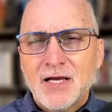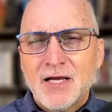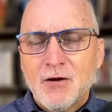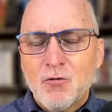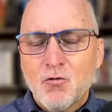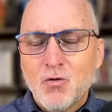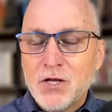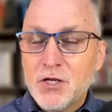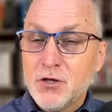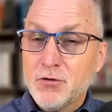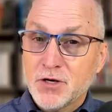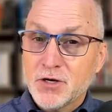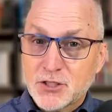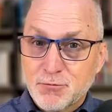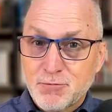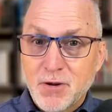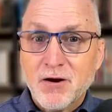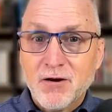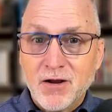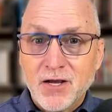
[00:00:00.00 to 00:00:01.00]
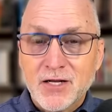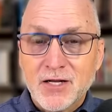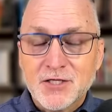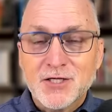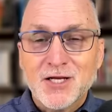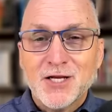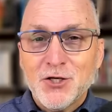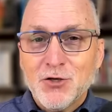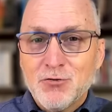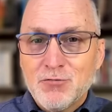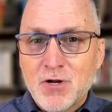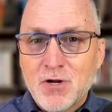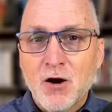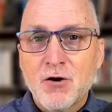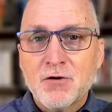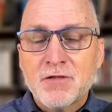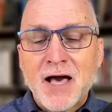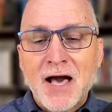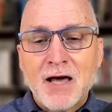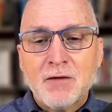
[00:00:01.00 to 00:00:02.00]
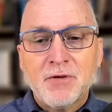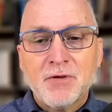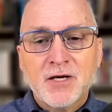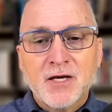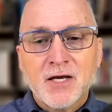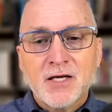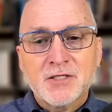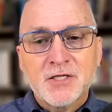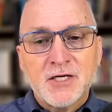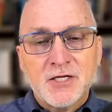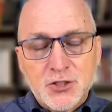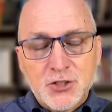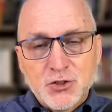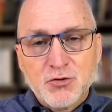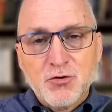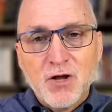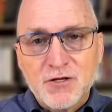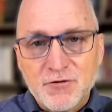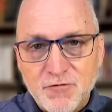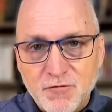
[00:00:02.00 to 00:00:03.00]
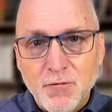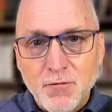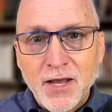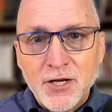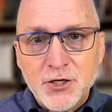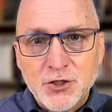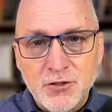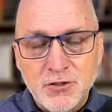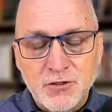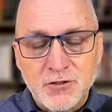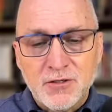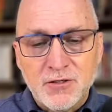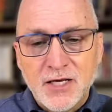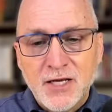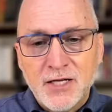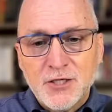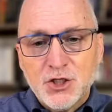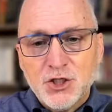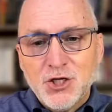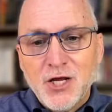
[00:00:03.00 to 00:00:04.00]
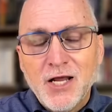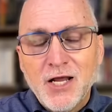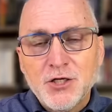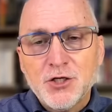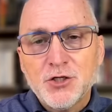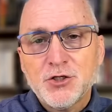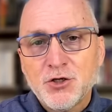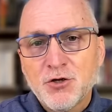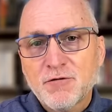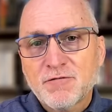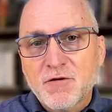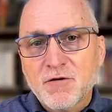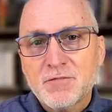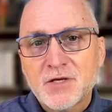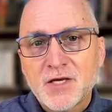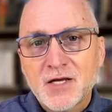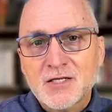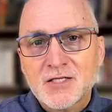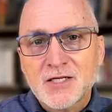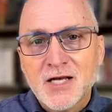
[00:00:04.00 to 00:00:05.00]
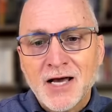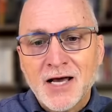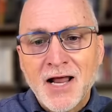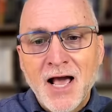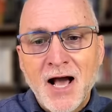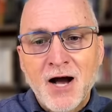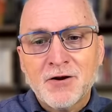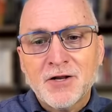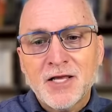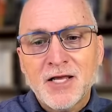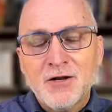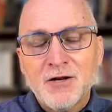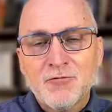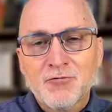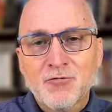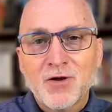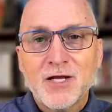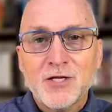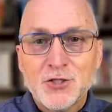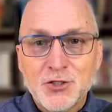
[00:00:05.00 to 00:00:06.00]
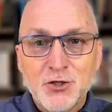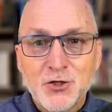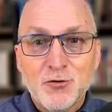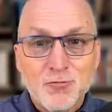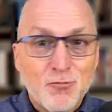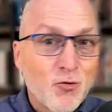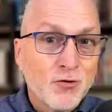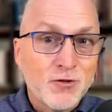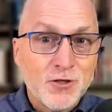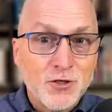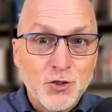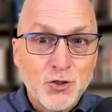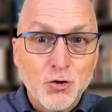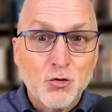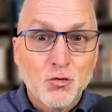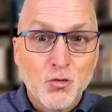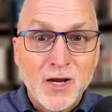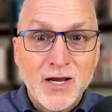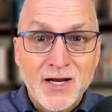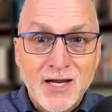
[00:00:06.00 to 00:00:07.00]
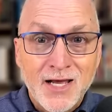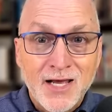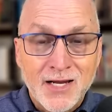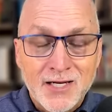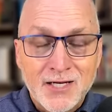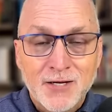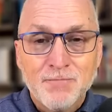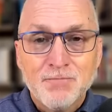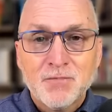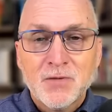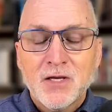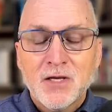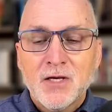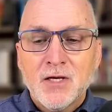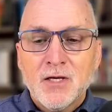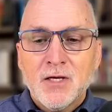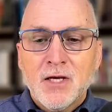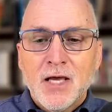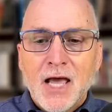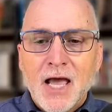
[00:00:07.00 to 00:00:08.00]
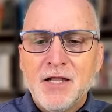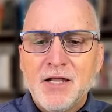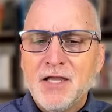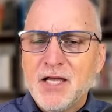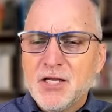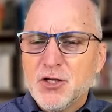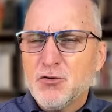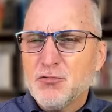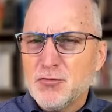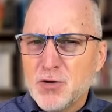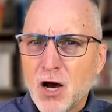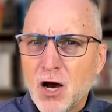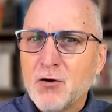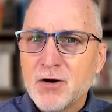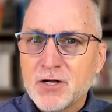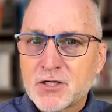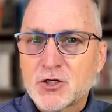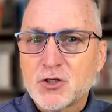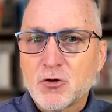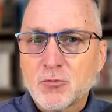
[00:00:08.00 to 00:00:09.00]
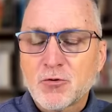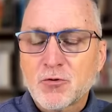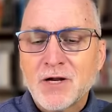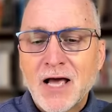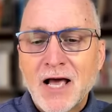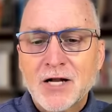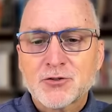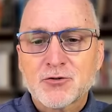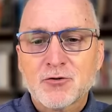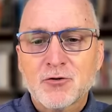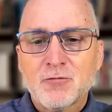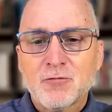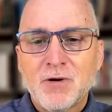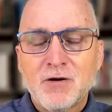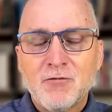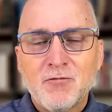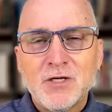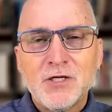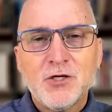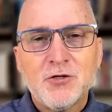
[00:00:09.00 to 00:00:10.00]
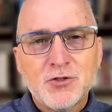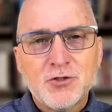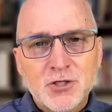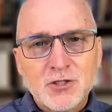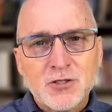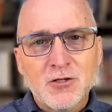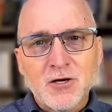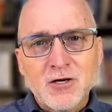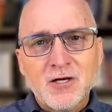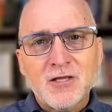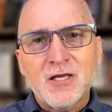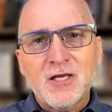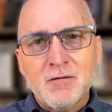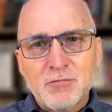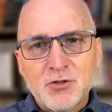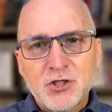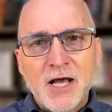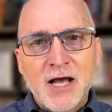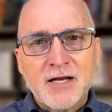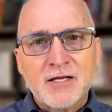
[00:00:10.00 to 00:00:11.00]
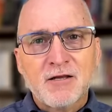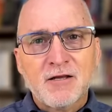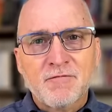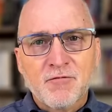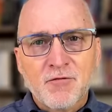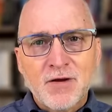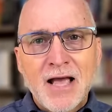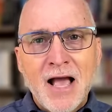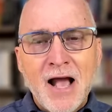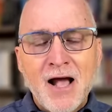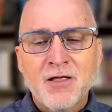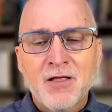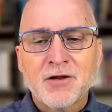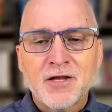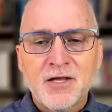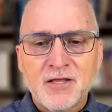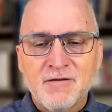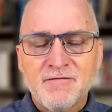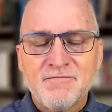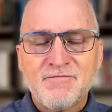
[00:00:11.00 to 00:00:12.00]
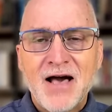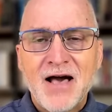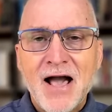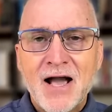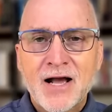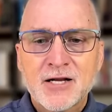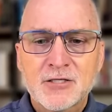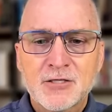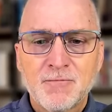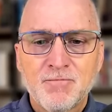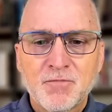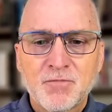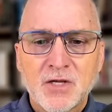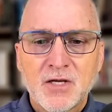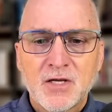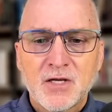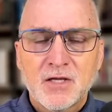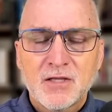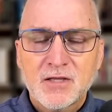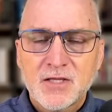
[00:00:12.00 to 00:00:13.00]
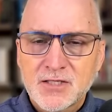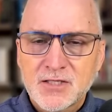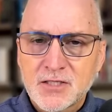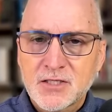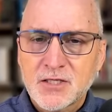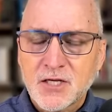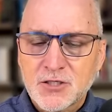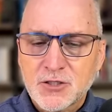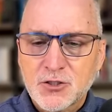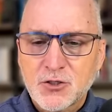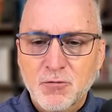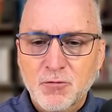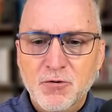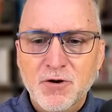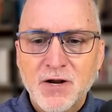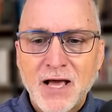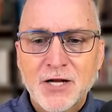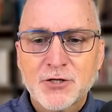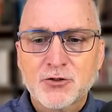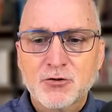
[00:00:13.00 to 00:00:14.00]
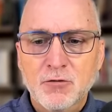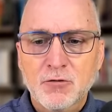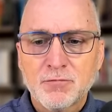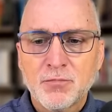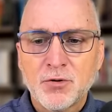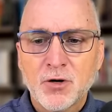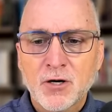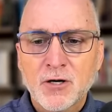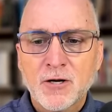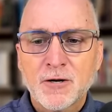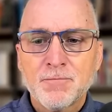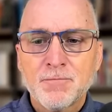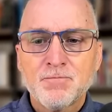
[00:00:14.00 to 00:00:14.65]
When you experience it, you know that because it's transformational. It changes you from the inside out. It reads you more than you read it. And then you know it's supernatural. But when you just look at the objective reality and the facts, this is a supernatural book,